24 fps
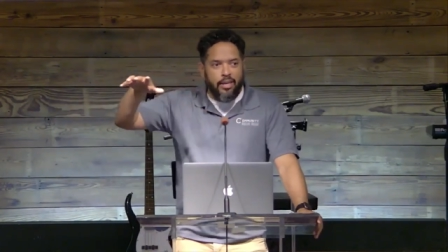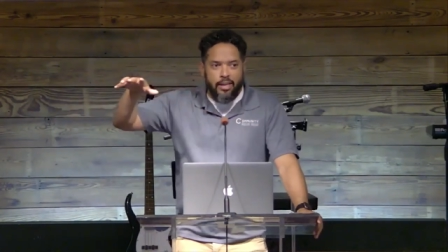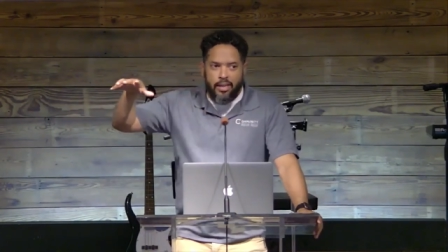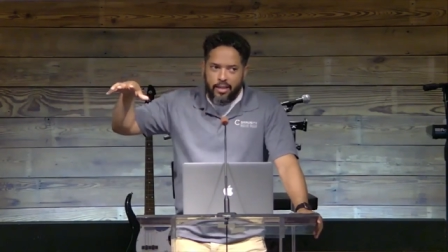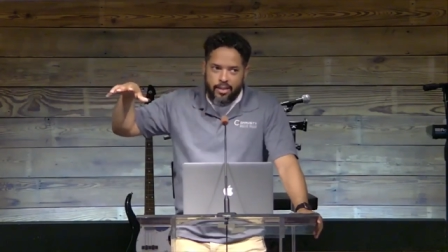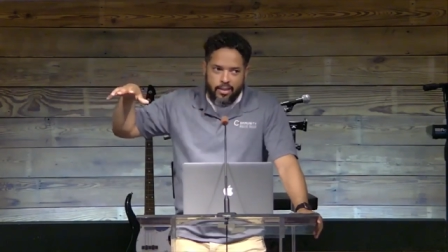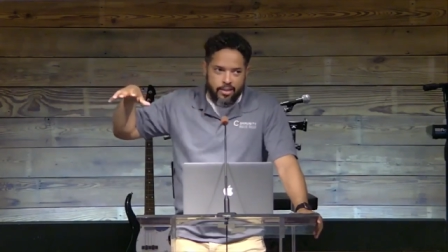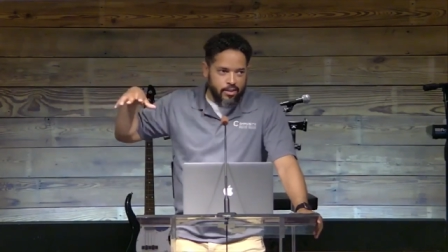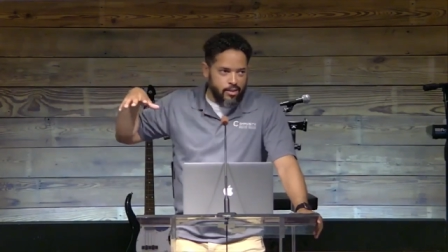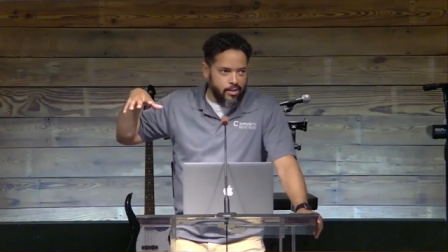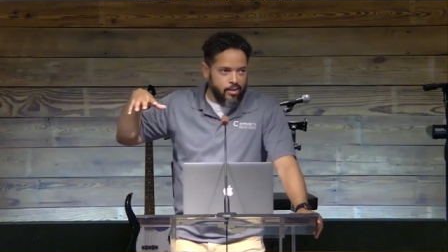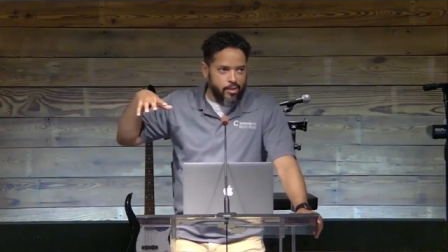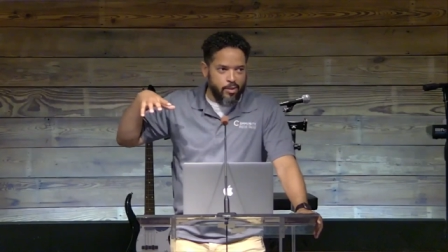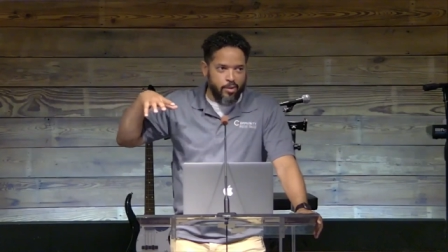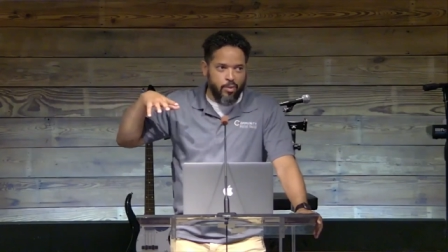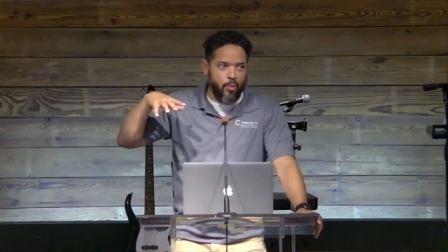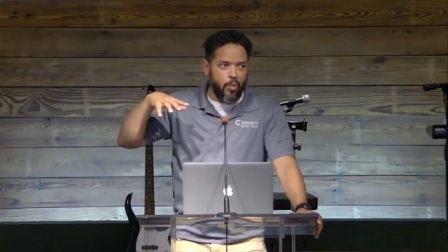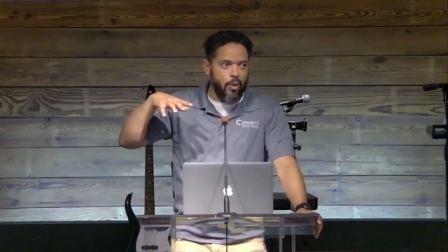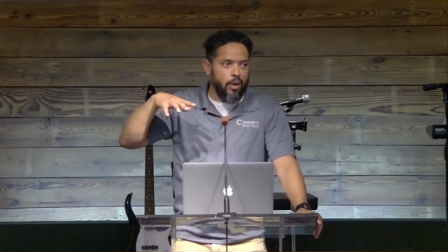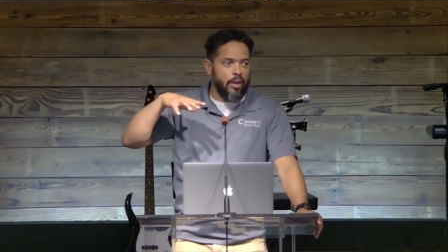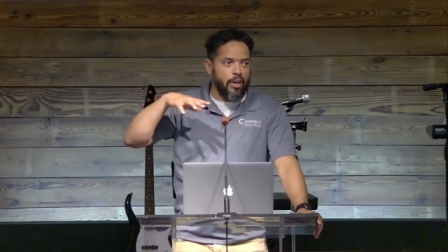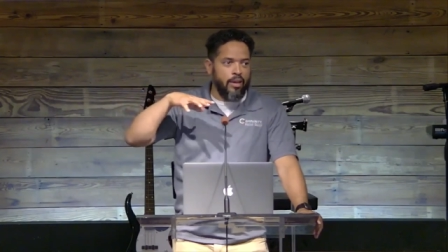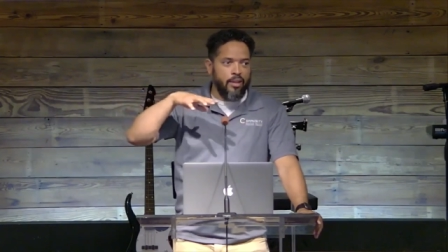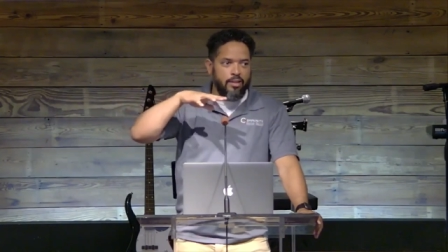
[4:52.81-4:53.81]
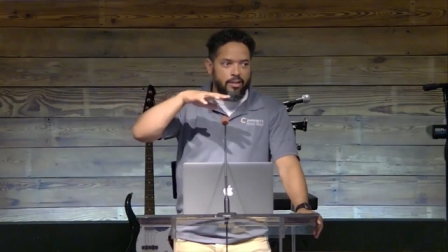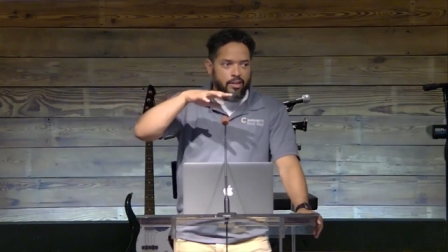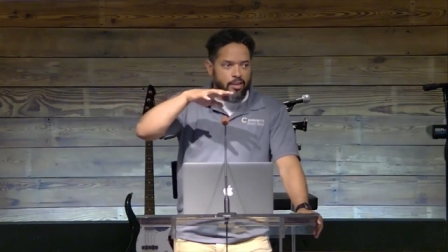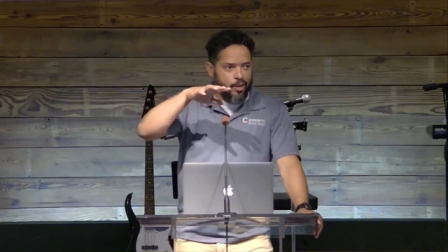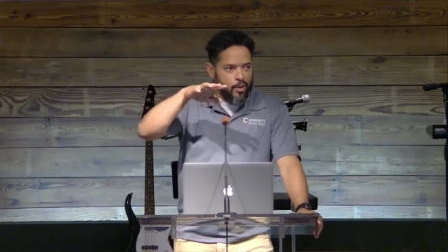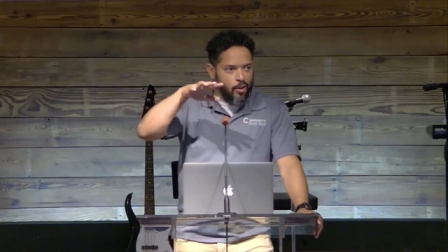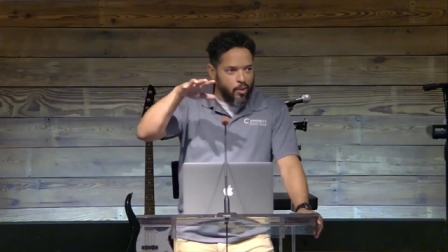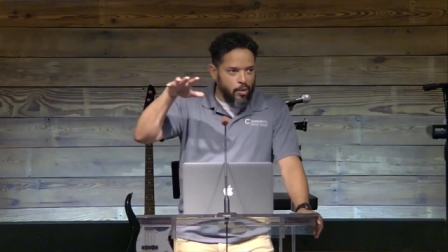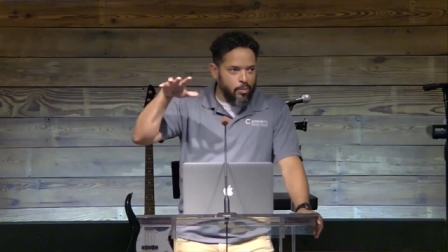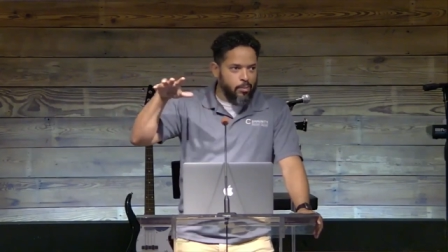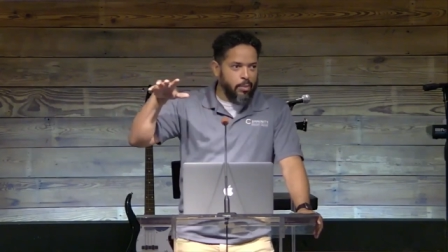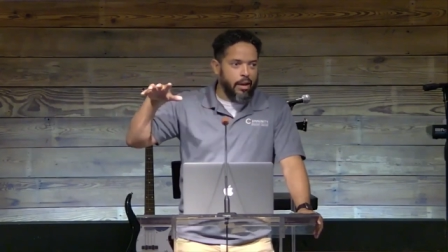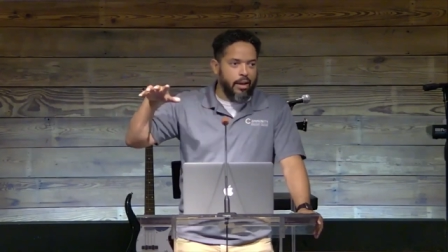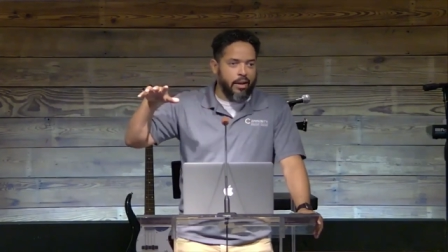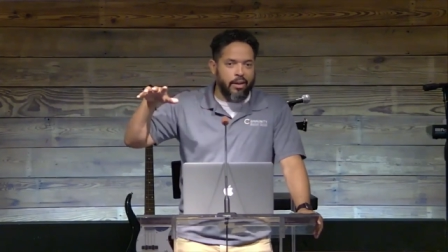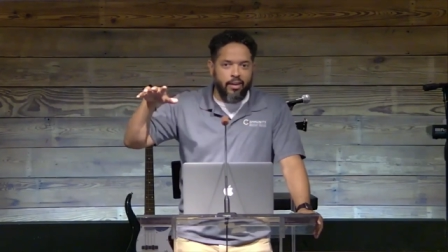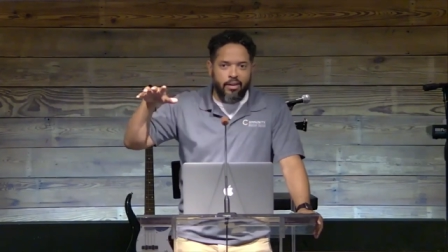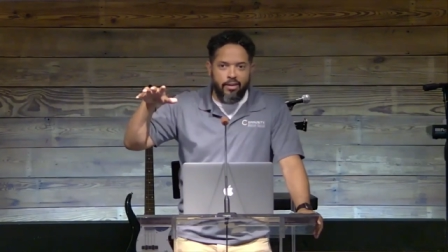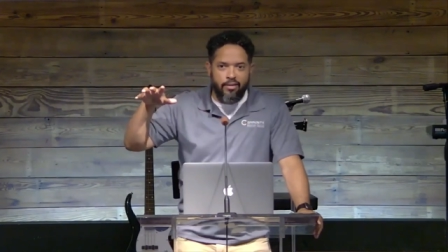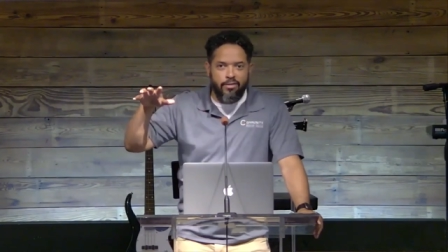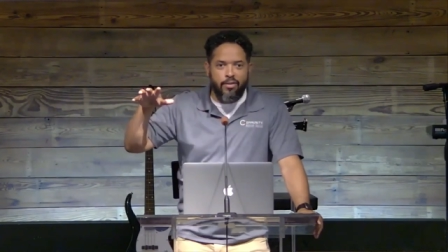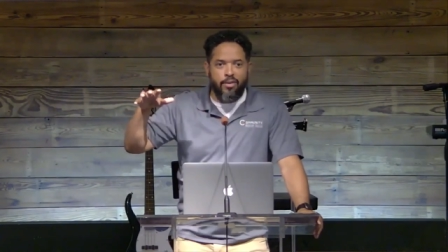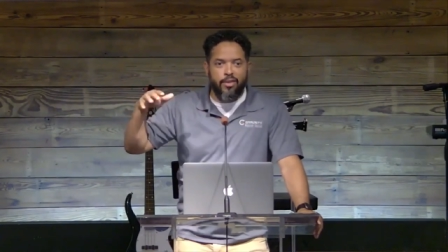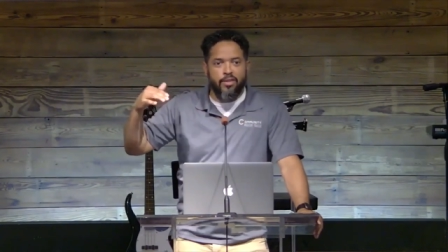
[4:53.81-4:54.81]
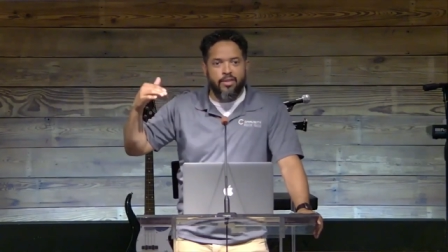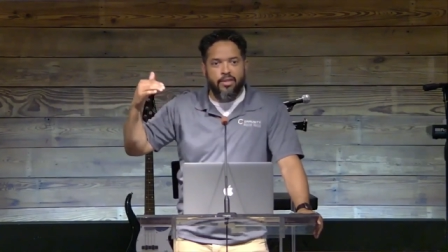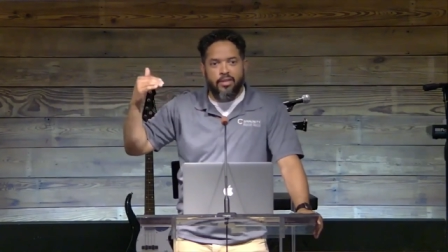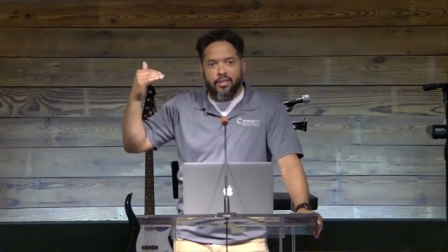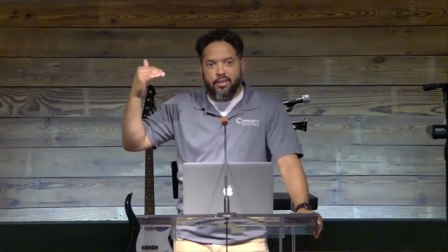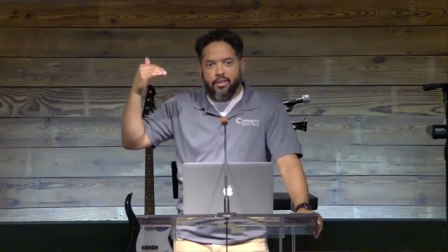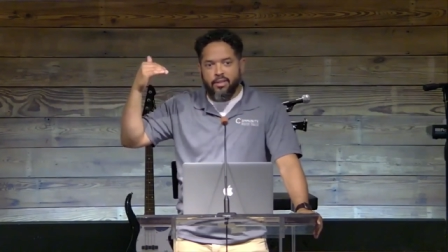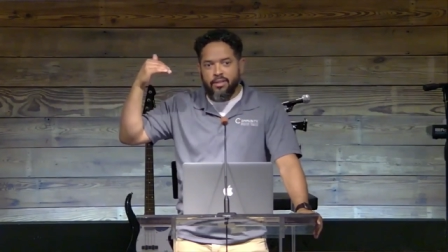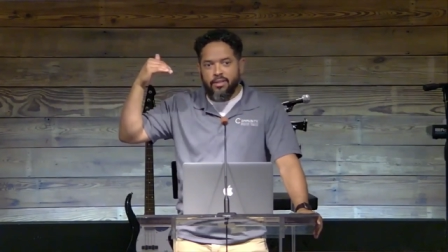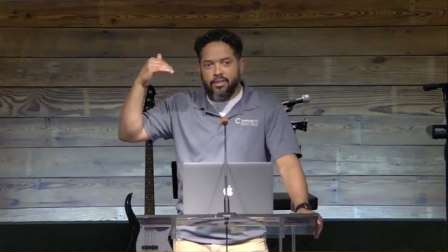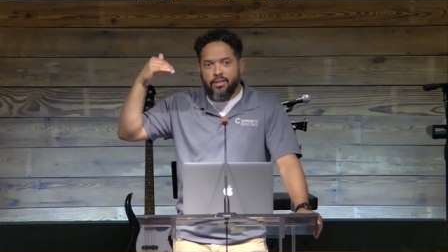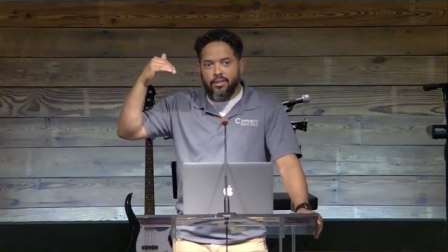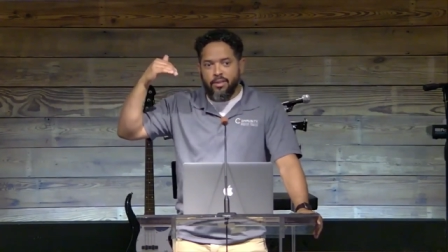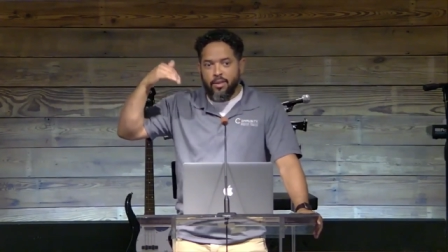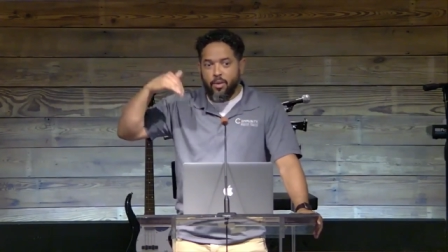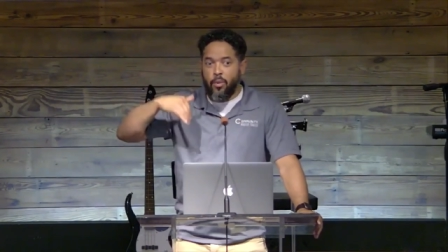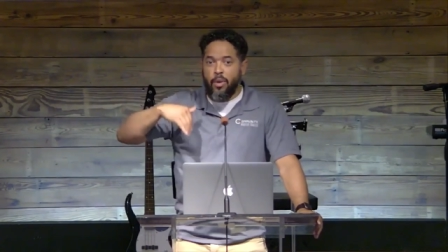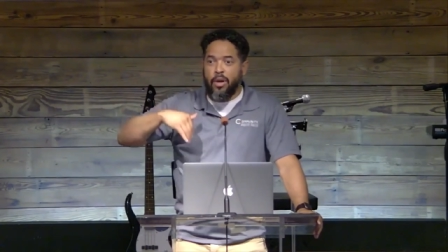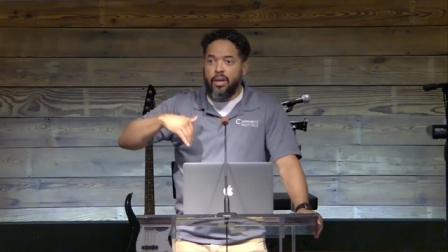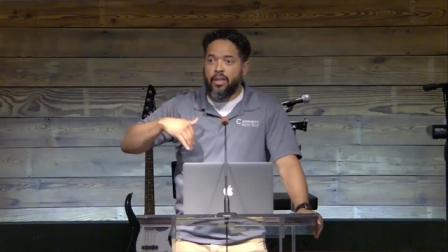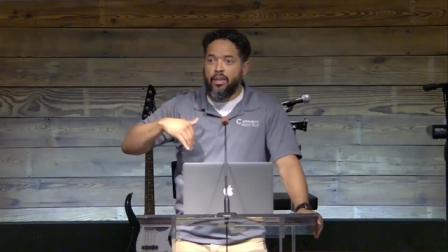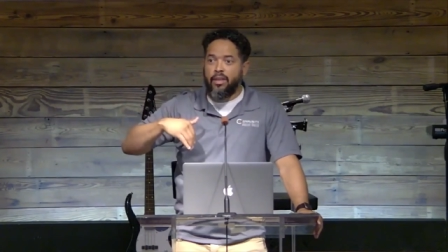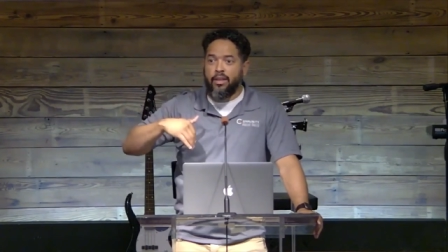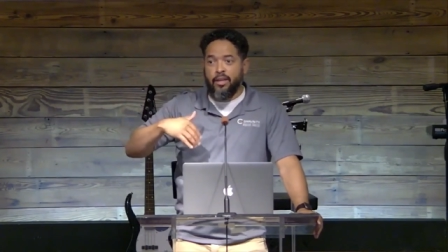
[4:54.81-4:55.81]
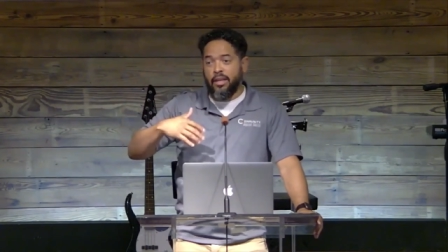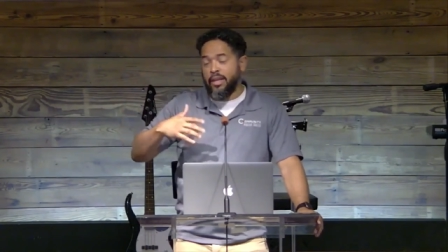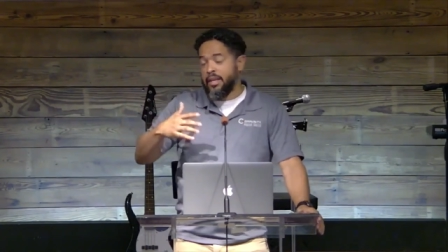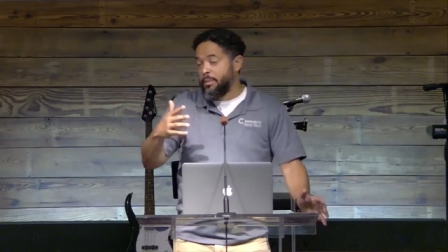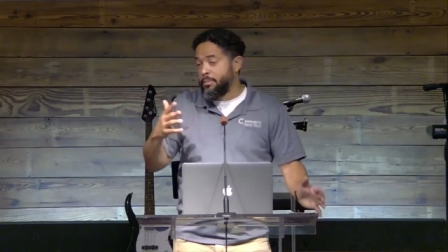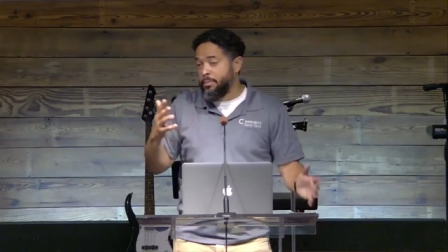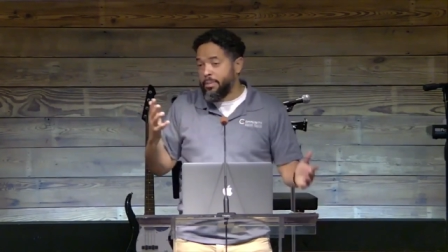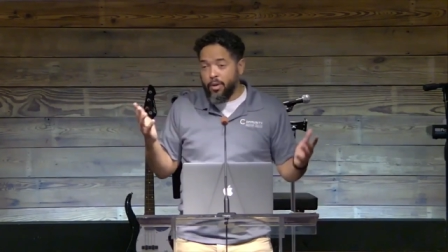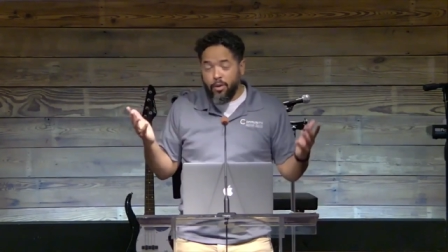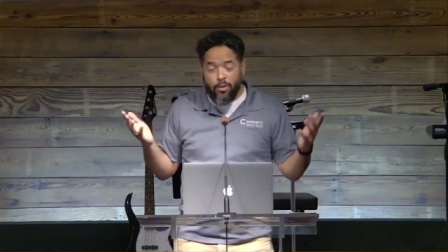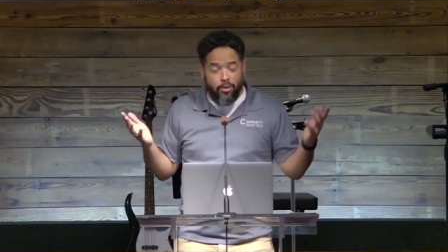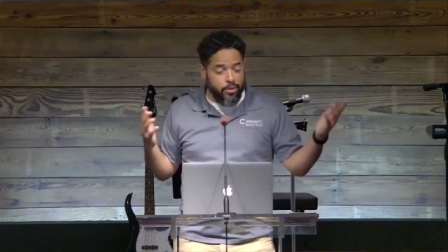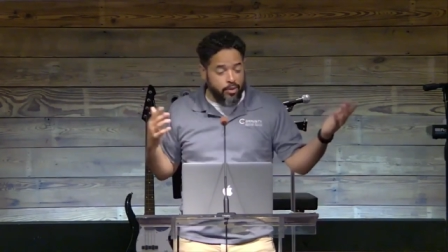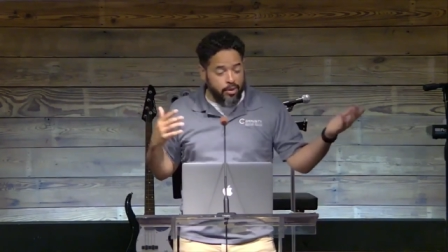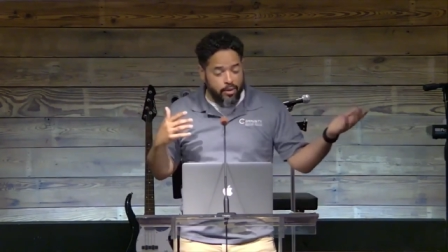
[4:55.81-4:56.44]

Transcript: easier way to go about it versus the way that it can both,